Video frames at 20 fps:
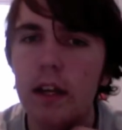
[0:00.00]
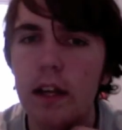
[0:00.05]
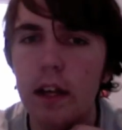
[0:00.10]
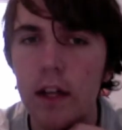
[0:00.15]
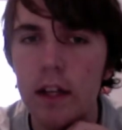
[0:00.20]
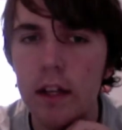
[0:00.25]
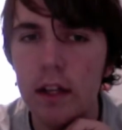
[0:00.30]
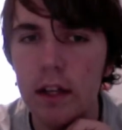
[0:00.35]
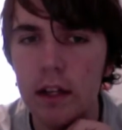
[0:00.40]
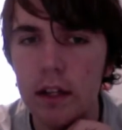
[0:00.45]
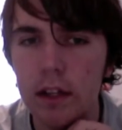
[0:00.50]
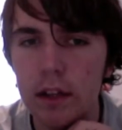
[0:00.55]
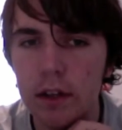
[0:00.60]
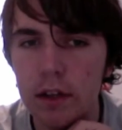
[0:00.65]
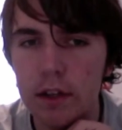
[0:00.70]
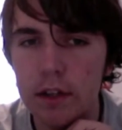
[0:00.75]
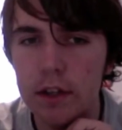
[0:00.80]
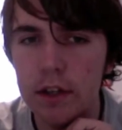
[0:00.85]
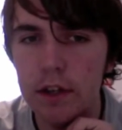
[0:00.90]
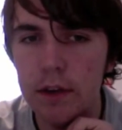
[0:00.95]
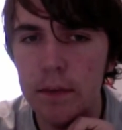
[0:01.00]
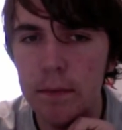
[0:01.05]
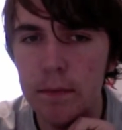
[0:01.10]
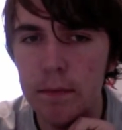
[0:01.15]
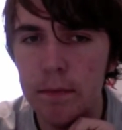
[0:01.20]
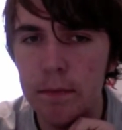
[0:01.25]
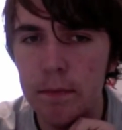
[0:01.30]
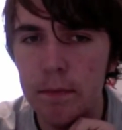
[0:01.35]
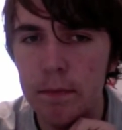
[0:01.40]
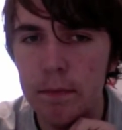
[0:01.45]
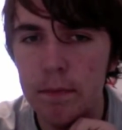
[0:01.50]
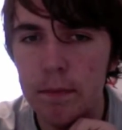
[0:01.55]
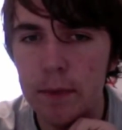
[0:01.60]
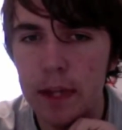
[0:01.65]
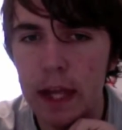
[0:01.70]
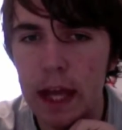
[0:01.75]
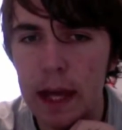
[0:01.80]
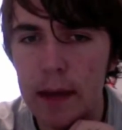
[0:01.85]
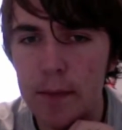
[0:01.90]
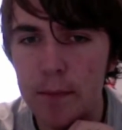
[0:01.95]
a lot larger
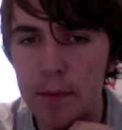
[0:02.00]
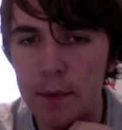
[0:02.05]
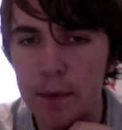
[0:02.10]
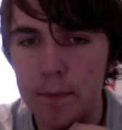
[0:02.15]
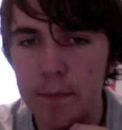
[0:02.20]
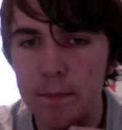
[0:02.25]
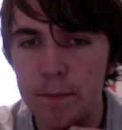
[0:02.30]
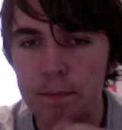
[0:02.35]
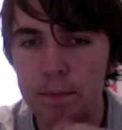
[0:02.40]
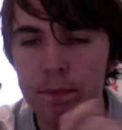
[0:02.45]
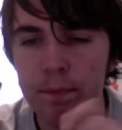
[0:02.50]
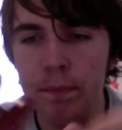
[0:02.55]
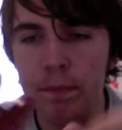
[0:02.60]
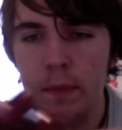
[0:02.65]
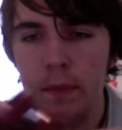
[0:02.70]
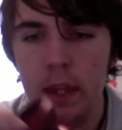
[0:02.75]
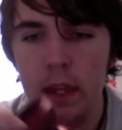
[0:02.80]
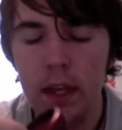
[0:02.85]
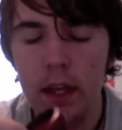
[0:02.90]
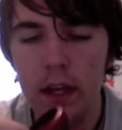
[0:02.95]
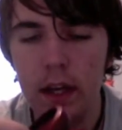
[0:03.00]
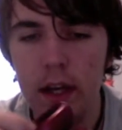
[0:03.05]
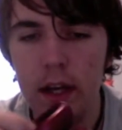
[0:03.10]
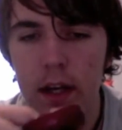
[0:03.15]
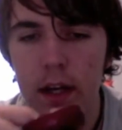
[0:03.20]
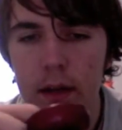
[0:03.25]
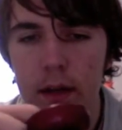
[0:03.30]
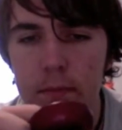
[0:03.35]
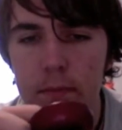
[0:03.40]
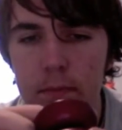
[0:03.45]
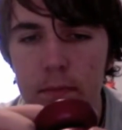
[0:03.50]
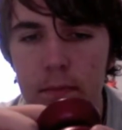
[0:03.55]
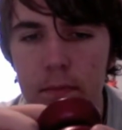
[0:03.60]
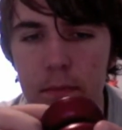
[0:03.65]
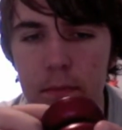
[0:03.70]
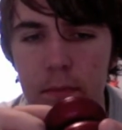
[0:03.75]
gap. The